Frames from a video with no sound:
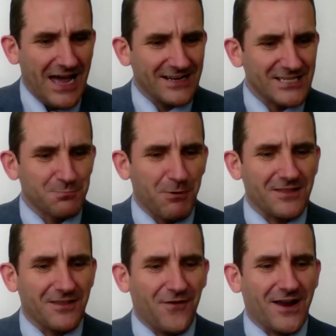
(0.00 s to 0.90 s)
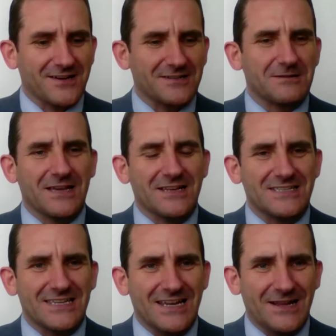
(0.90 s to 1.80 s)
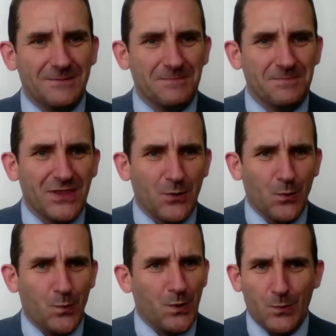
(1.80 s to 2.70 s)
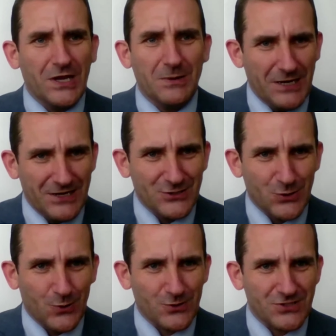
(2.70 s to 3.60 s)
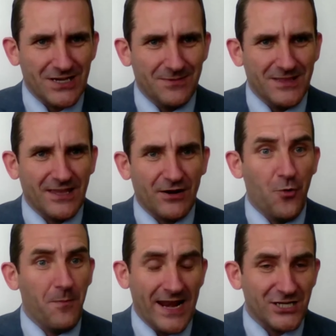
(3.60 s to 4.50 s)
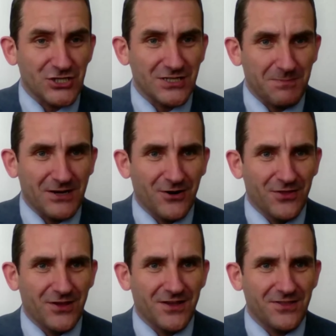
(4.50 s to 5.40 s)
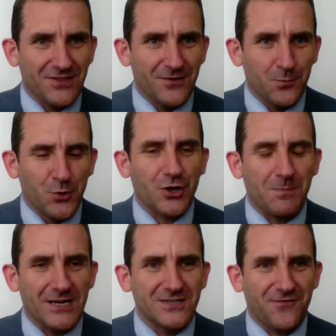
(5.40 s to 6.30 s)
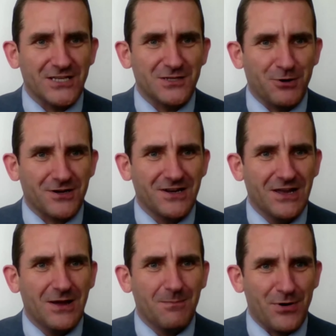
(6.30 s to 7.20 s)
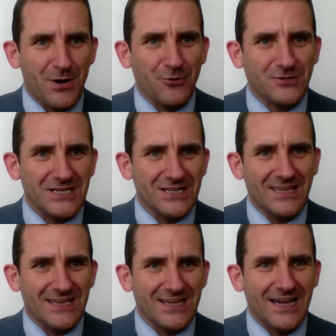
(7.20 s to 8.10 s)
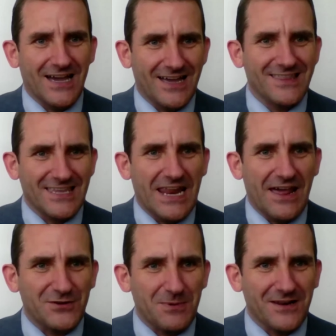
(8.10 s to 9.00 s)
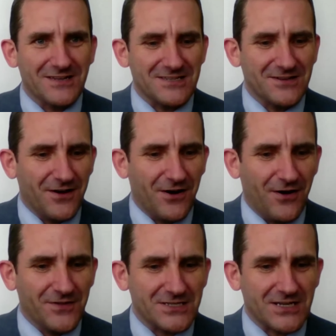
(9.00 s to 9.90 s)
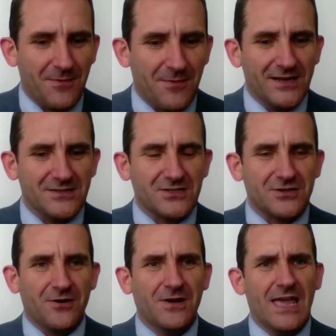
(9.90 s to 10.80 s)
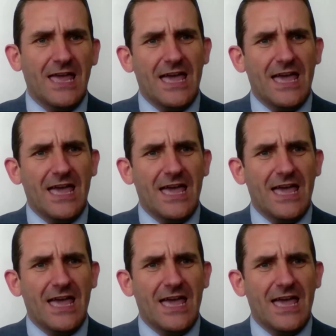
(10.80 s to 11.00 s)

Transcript: despite the fact that we had been in talks with them and their own managers had been on the workplace Facebook promoting the inevitability of this coming in. So